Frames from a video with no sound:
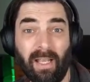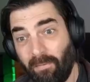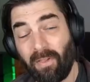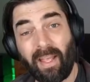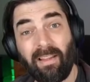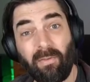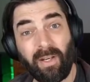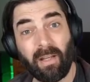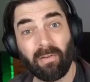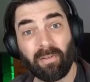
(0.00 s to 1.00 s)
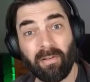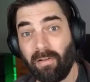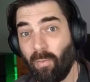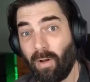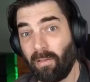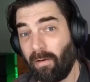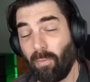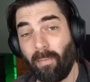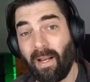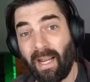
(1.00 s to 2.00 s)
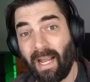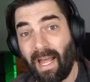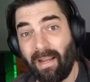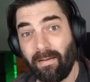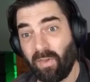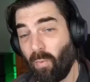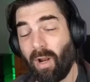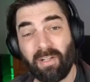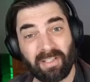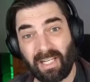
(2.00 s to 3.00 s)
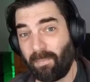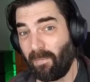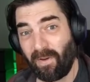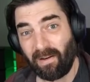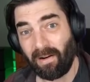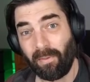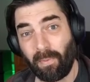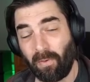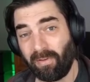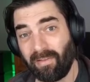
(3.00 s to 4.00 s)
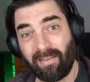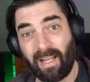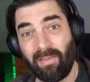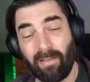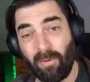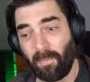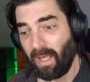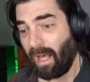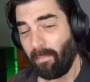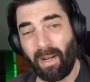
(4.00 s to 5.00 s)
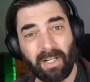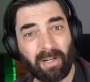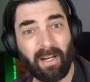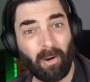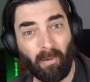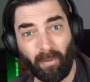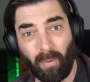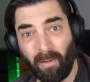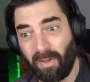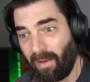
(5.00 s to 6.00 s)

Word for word: And if you like these videos, you want to learn more about AI, you want to just keep your finger on the pulse and stay in the loop, I'm not trying to overwhelm you.